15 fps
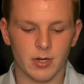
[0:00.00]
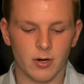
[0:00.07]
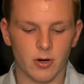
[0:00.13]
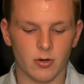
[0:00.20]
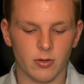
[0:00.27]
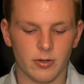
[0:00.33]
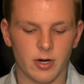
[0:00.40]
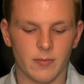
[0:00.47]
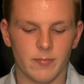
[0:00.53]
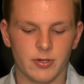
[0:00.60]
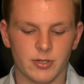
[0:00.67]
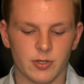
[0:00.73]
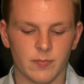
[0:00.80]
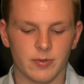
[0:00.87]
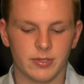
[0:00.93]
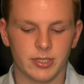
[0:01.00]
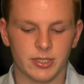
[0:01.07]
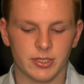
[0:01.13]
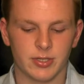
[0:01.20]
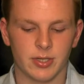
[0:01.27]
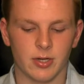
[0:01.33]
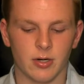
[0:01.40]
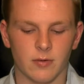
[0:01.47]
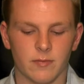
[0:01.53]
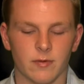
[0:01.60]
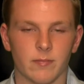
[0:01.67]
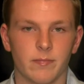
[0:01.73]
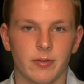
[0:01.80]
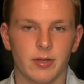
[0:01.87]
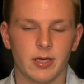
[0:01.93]
Earlier I mentioned a prediction that over
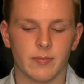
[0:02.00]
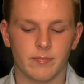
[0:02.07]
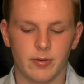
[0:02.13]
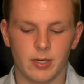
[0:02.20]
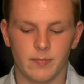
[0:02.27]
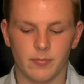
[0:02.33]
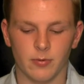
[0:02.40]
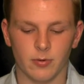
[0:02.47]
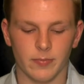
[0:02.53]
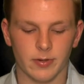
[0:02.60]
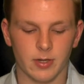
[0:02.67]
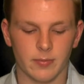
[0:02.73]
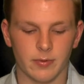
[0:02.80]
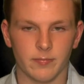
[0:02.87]
1 billion people will become